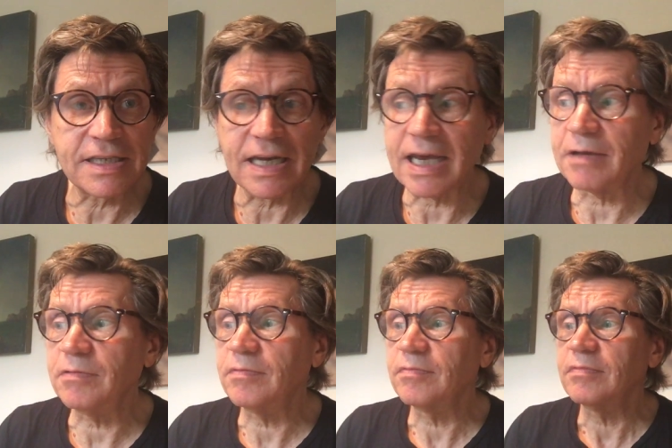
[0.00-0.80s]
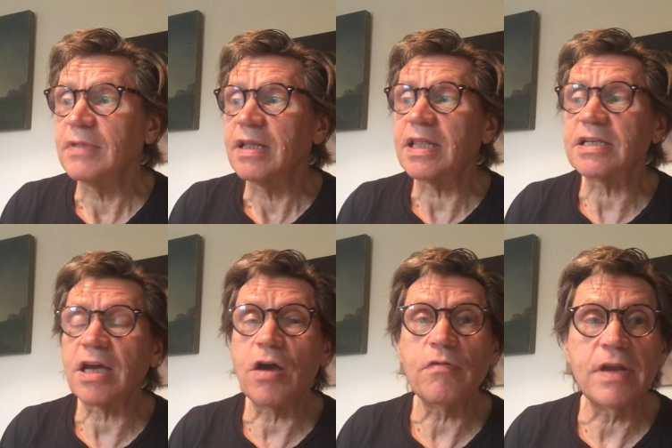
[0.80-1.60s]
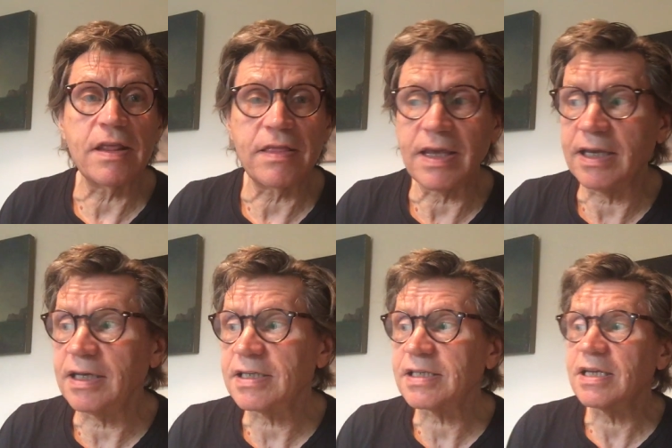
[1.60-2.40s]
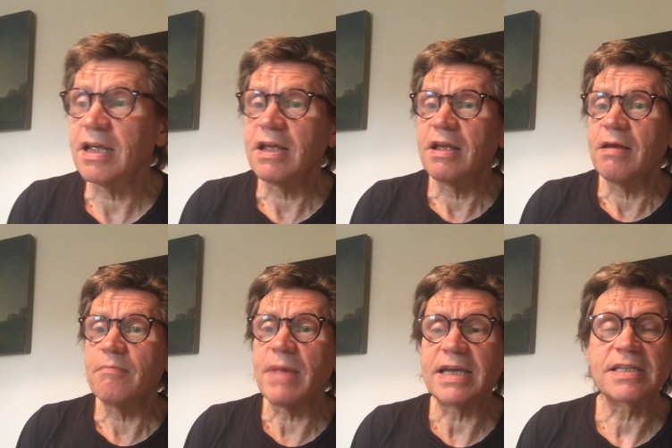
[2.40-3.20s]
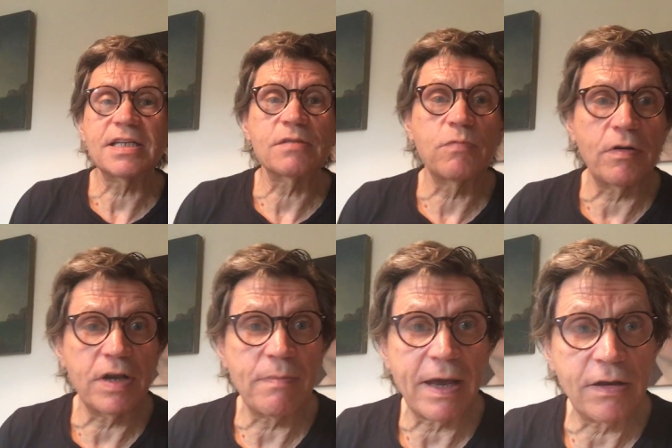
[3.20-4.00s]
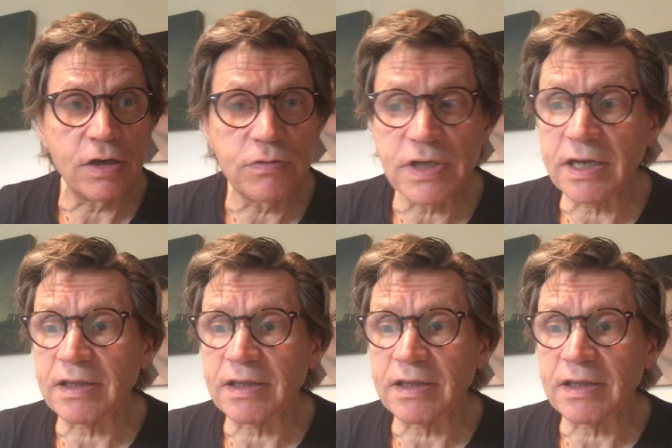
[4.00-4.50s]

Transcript: now that owning things makes us worry about losing